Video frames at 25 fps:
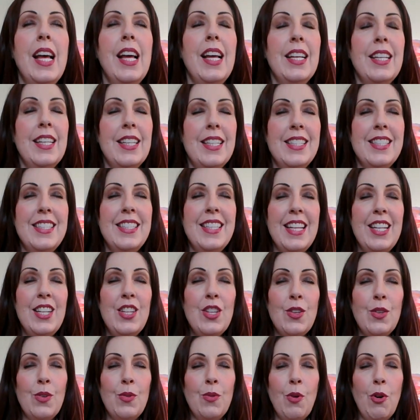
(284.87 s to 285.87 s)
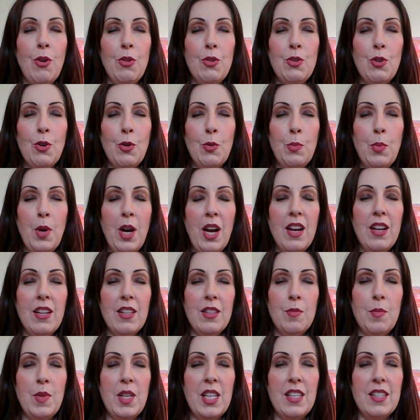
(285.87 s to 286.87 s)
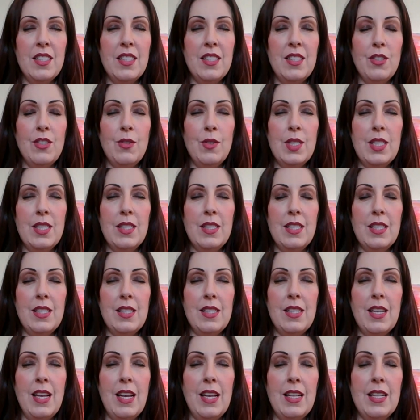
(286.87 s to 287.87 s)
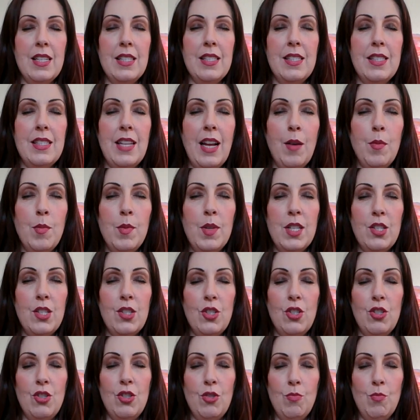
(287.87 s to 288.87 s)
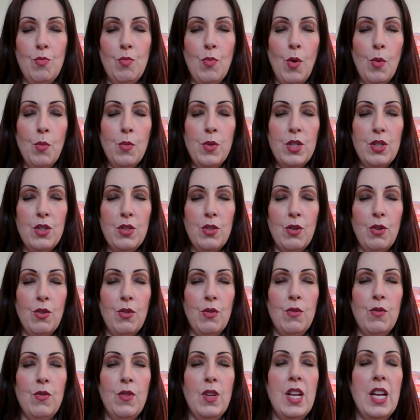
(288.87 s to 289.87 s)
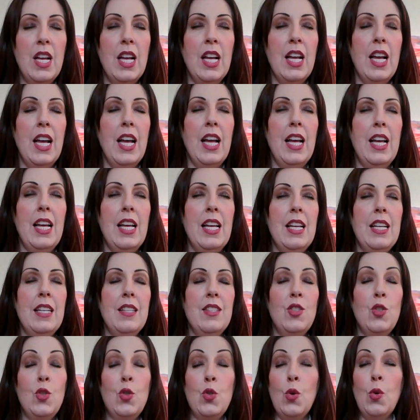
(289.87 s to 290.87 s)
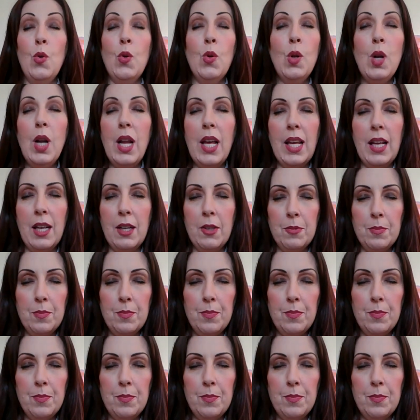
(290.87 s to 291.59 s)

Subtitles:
continue on your path because there is this established moment of stalling.